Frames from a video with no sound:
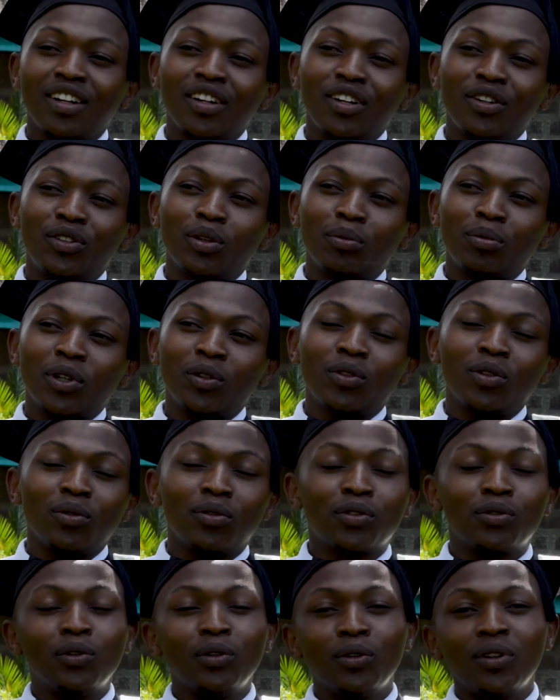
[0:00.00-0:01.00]
out
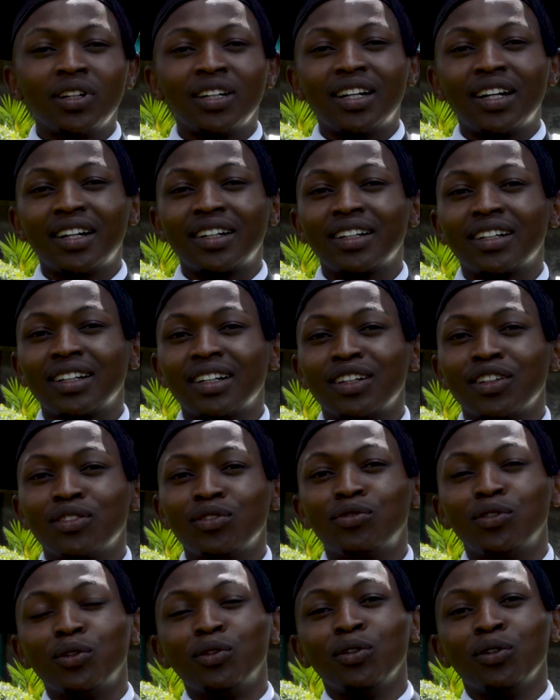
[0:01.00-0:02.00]
of school at
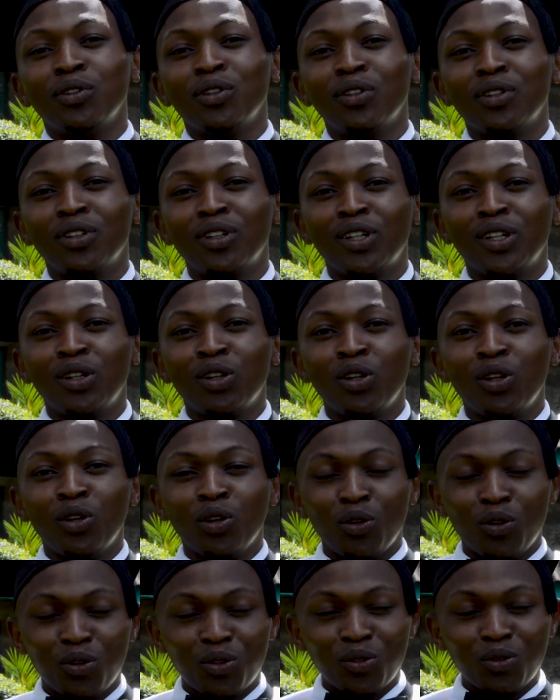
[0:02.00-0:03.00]
class 4,
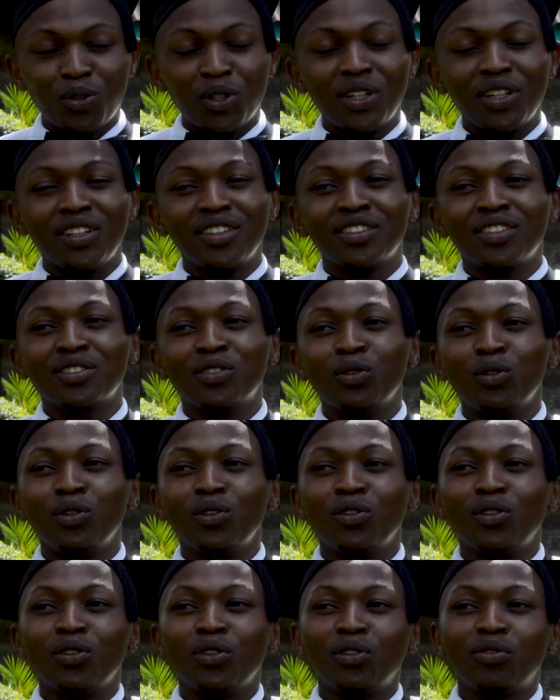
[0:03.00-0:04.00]
when his school
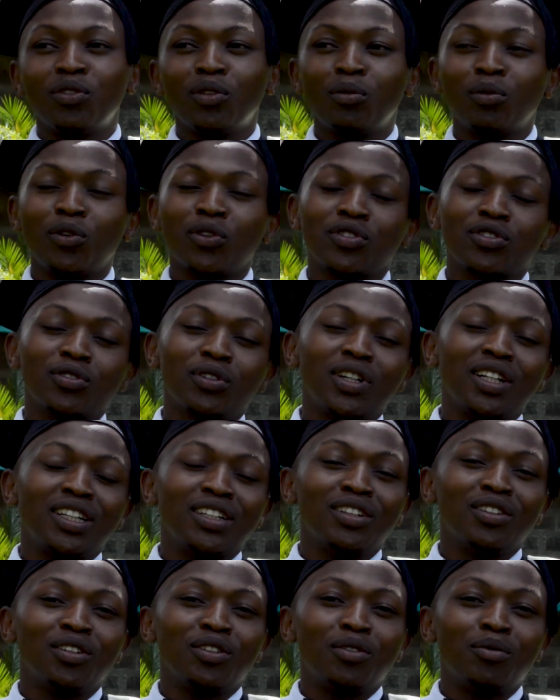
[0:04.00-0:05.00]
uniform was
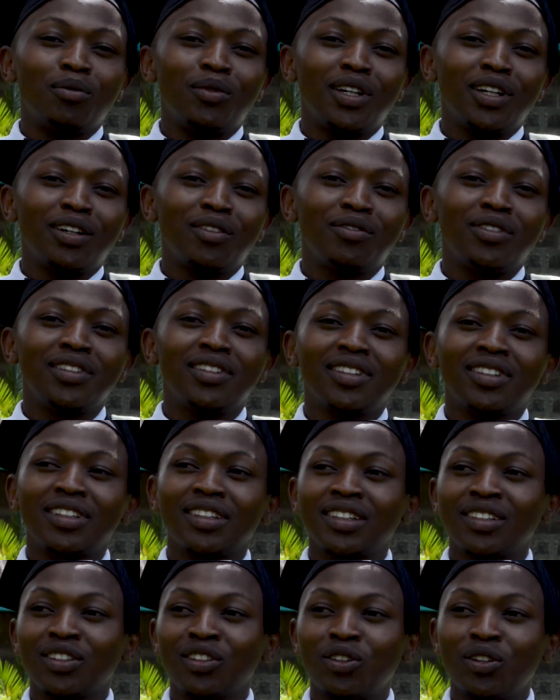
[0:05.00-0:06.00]
stolen by a visitor